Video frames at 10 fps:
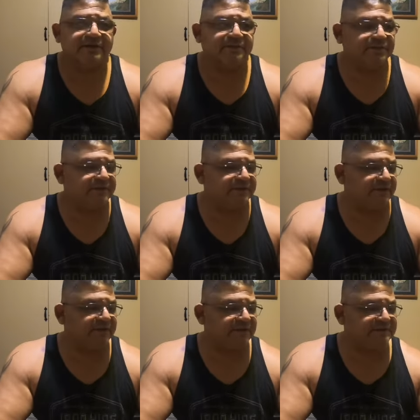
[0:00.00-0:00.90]
what the
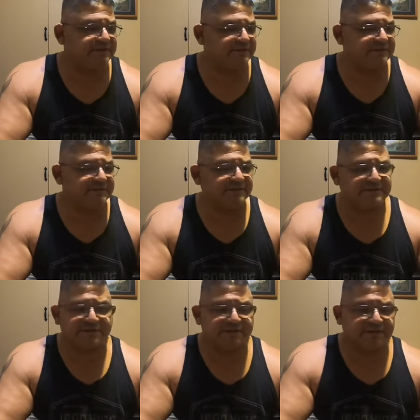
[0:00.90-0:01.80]
hell is this? Like,
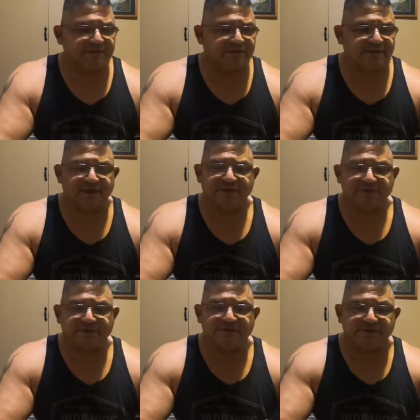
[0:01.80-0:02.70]
I
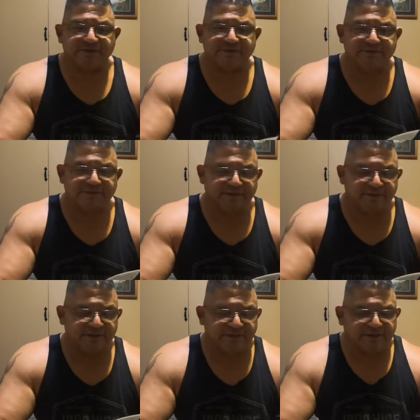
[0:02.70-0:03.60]
didn't order this.
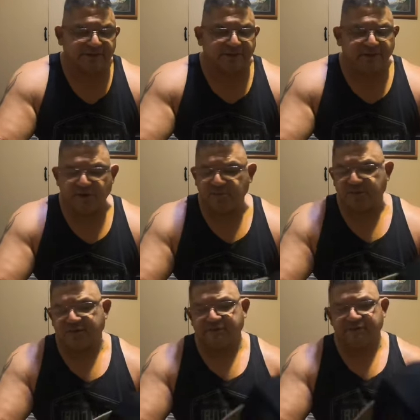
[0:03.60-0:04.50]
I
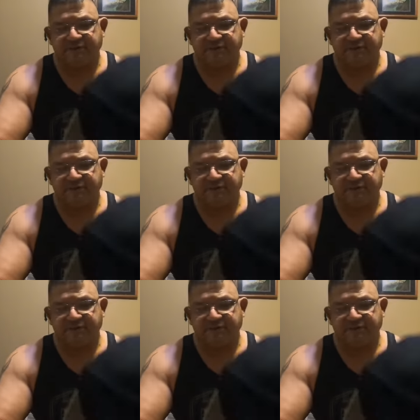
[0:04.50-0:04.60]
open it,